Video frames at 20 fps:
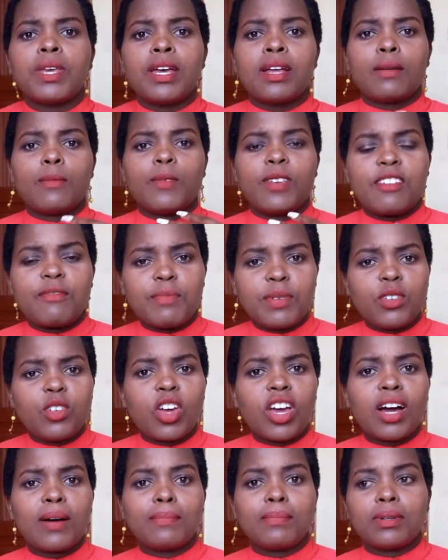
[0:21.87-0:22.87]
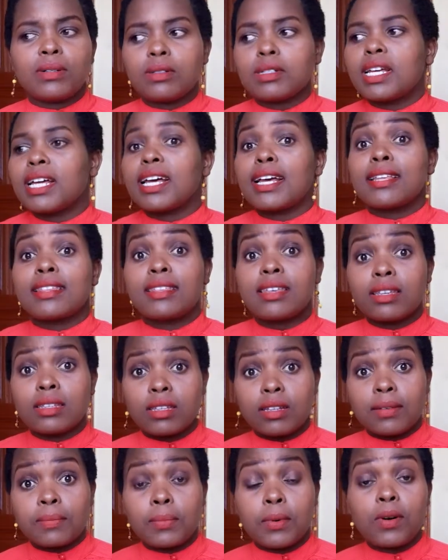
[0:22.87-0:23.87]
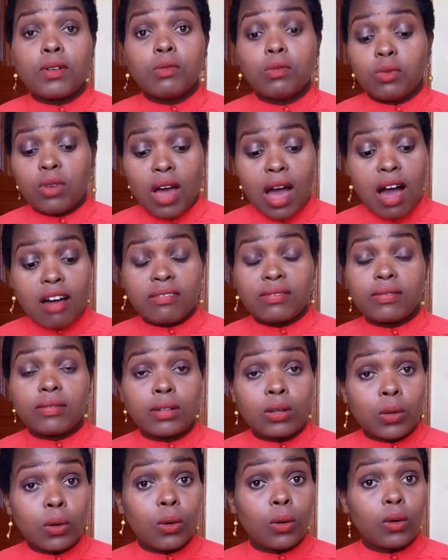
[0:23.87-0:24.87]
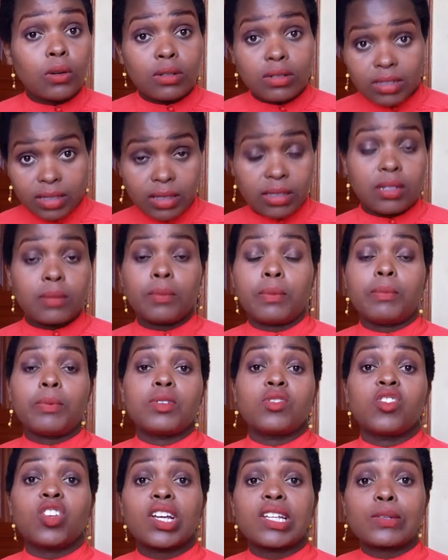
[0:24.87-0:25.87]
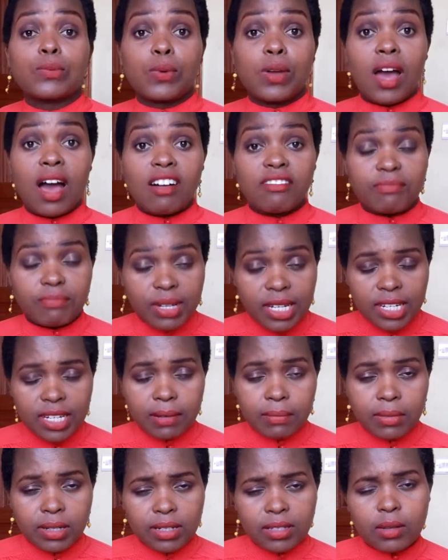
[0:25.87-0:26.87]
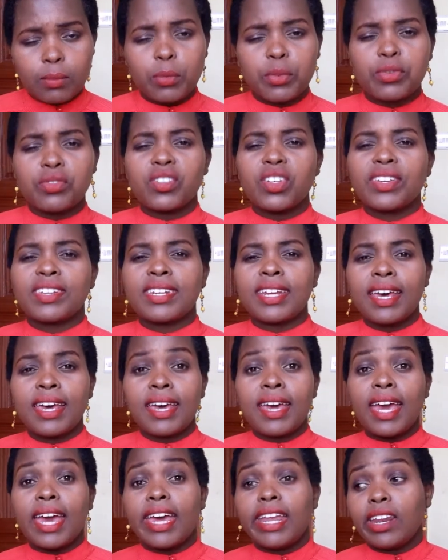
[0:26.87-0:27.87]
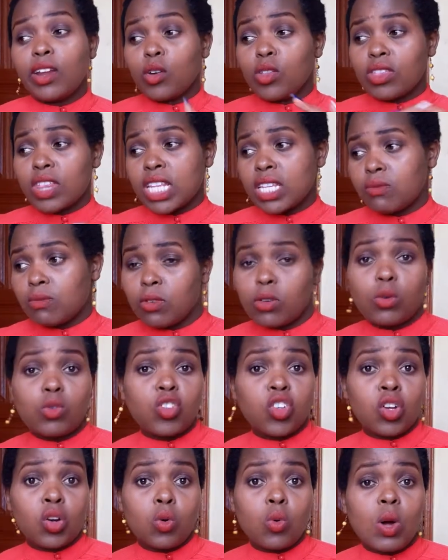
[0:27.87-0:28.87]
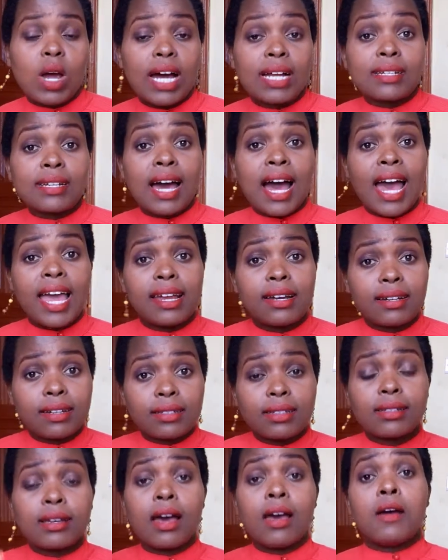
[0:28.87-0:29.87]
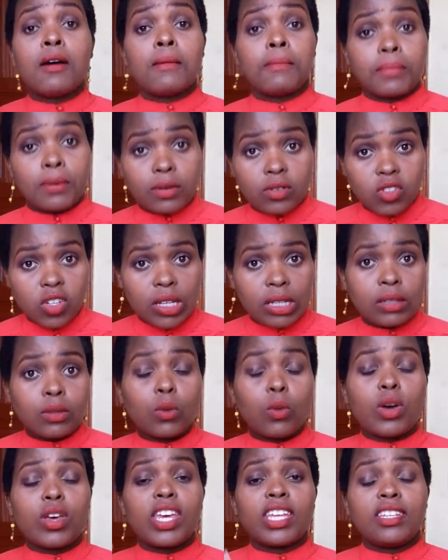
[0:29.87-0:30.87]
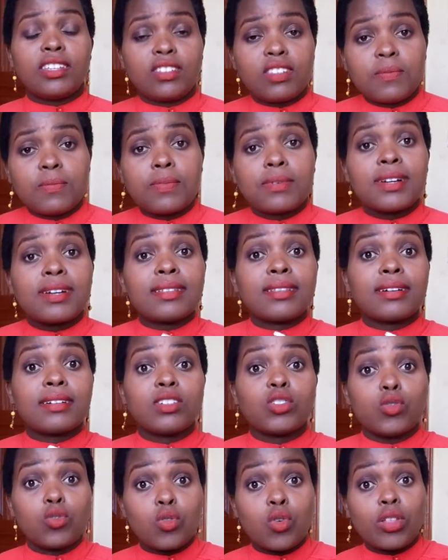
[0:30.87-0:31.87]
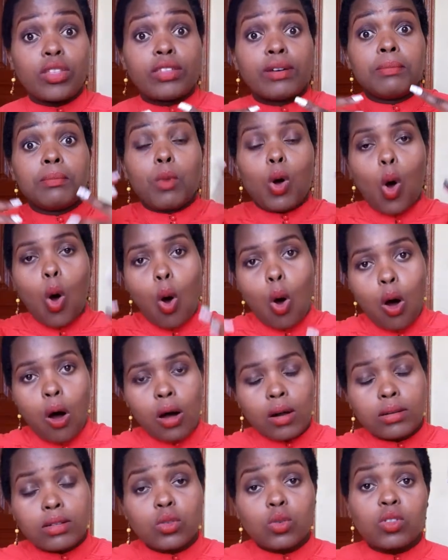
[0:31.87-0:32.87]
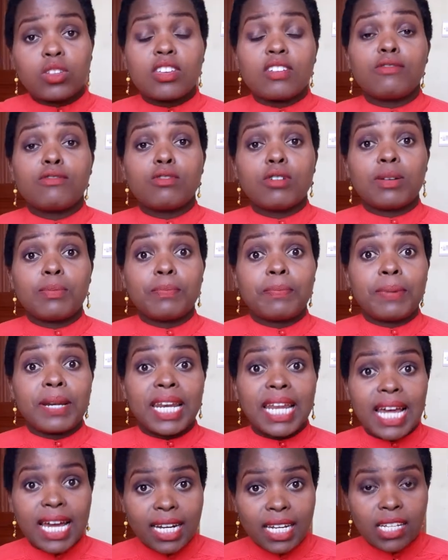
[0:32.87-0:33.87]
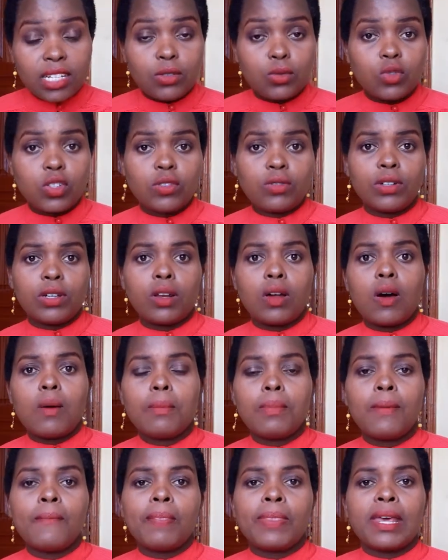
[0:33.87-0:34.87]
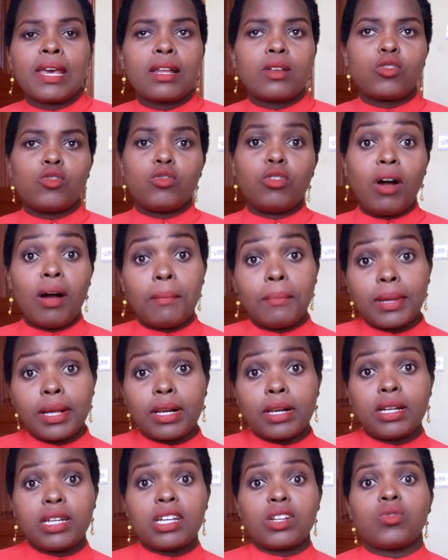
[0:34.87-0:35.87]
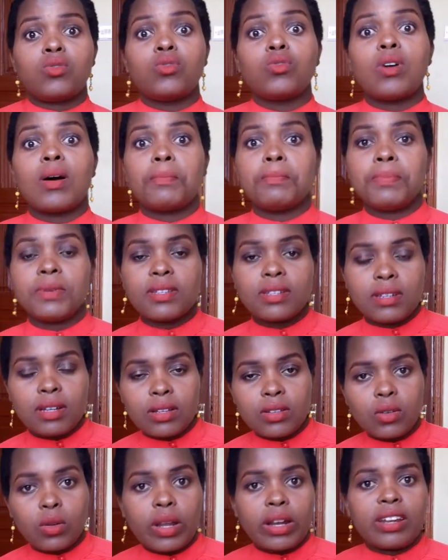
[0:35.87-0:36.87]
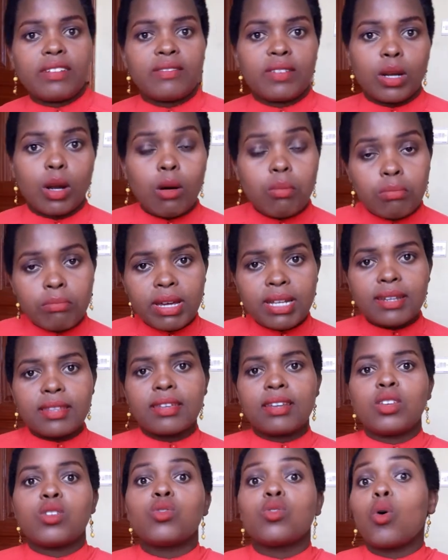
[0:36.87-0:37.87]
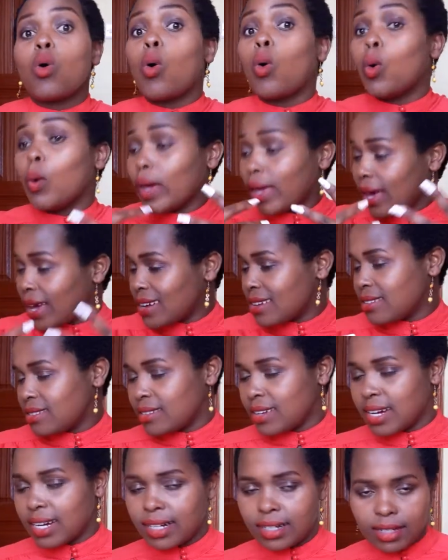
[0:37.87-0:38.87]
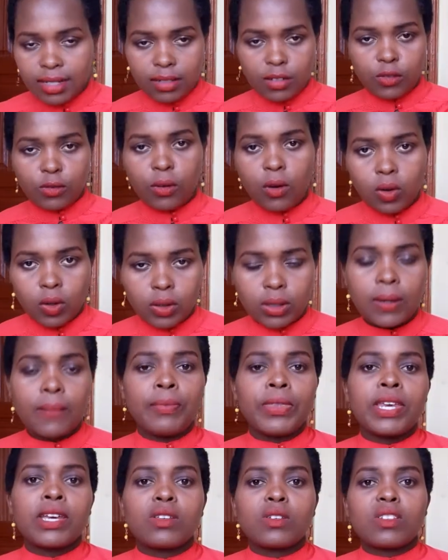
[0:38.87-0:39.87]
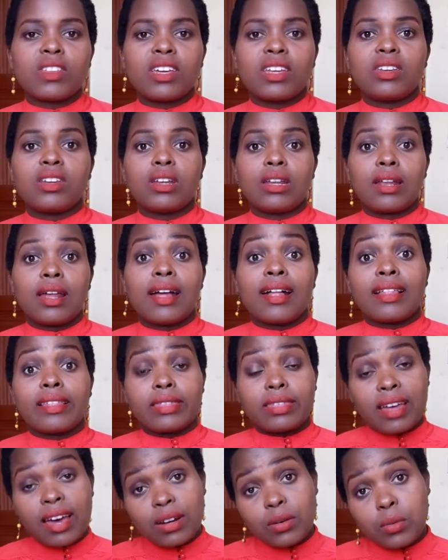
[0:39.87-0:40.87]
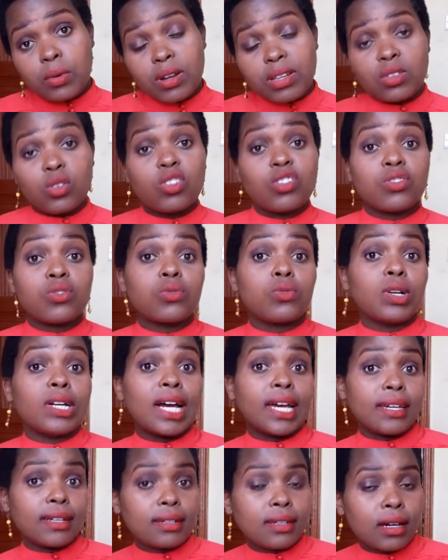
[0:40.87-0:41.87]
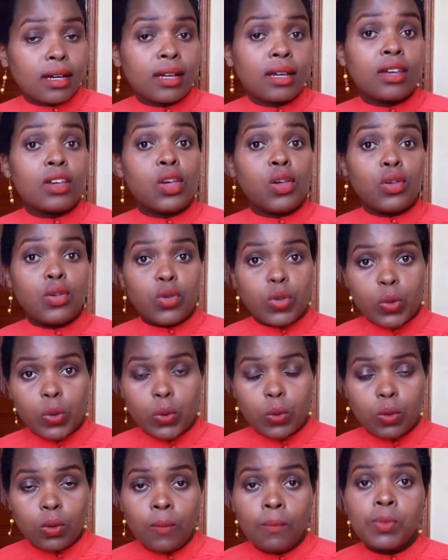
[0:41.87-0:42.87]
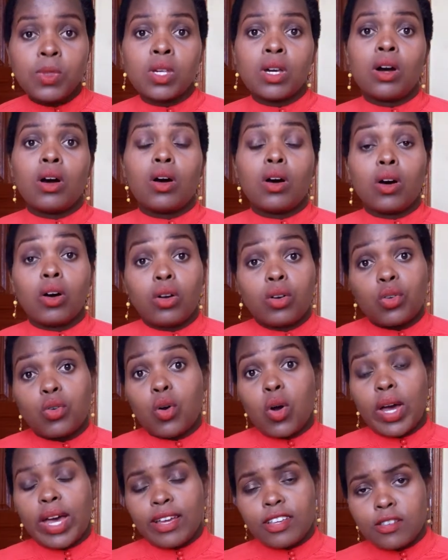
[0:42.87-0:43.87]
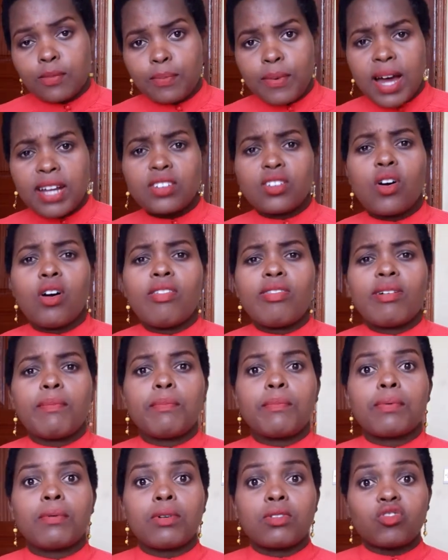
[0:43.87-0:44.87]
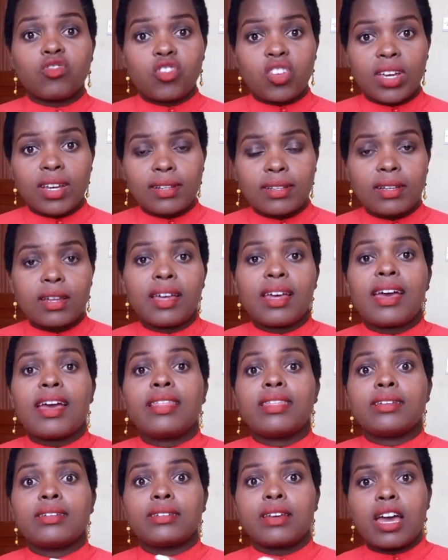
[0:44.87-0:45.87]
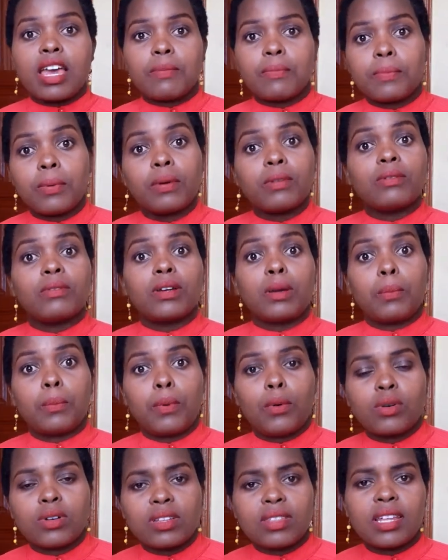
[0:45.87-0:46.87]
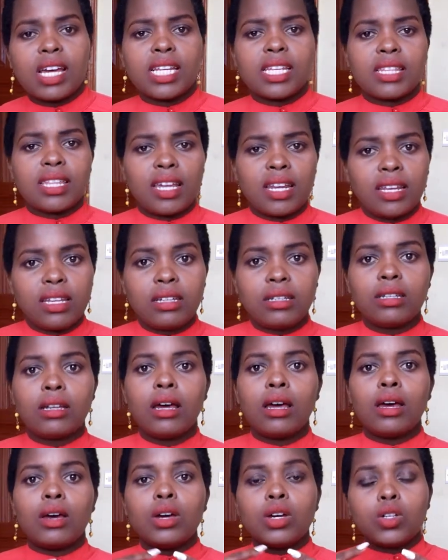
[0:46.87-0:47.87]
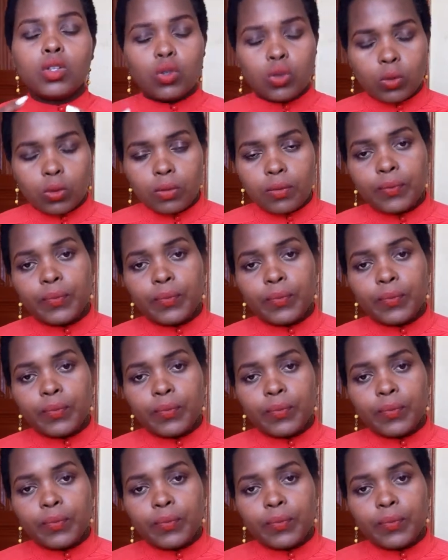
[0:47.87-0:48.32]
we have been doing about these reports. We have low risk projects, we have medium risk projects, and now in this video we shall look at high risk projects. So it is important that you know them all. So if you are planning to develop, to do a building, to do a business or a development, then you know where exactly it falls. So then that one is going to guide you or your expert on the project and the type of report that they need to